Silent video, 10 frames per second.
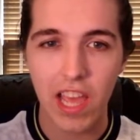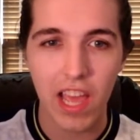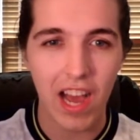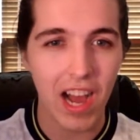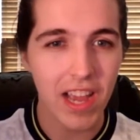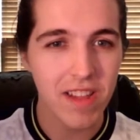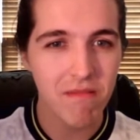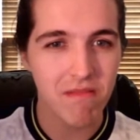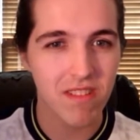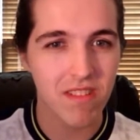I
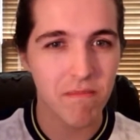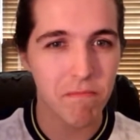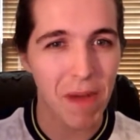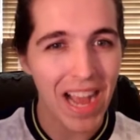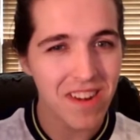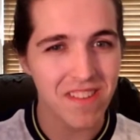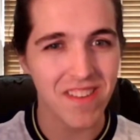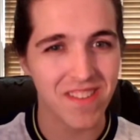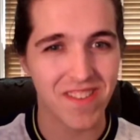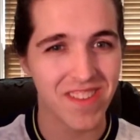backed
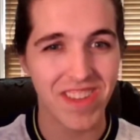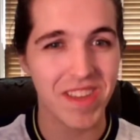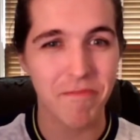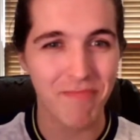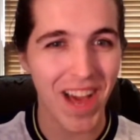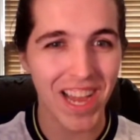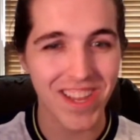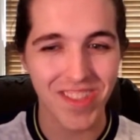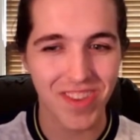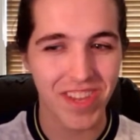us to get back
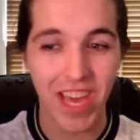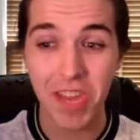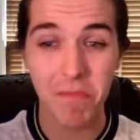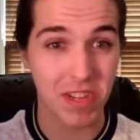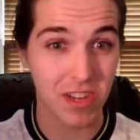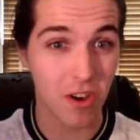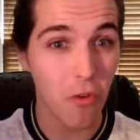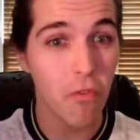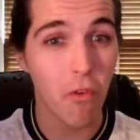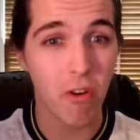in the game and go
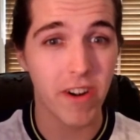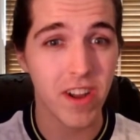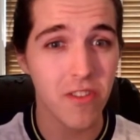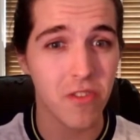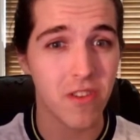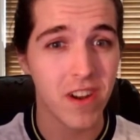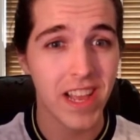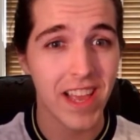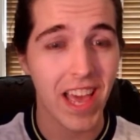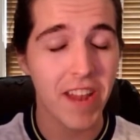for another,
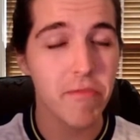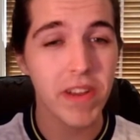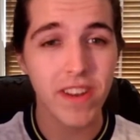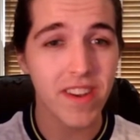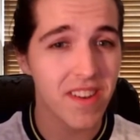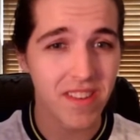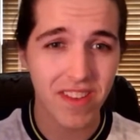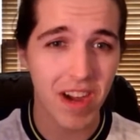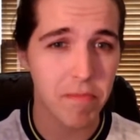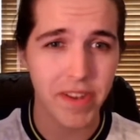and we didn't
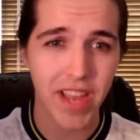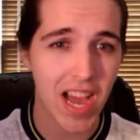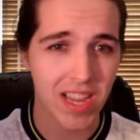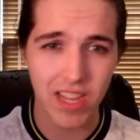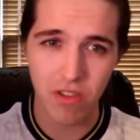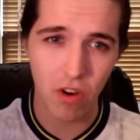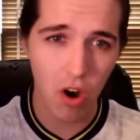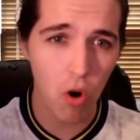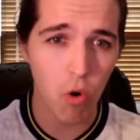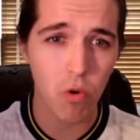stop attacking the
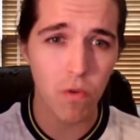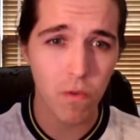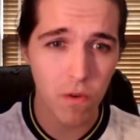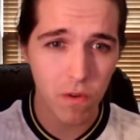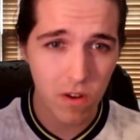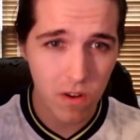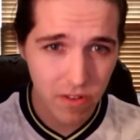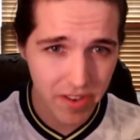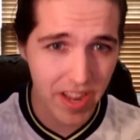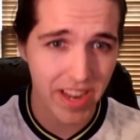whole
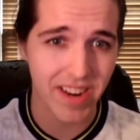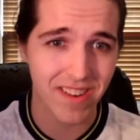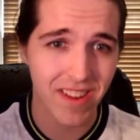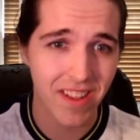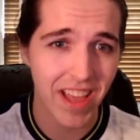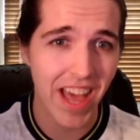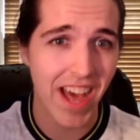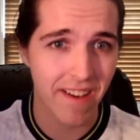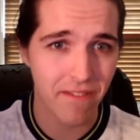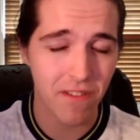second
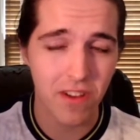half.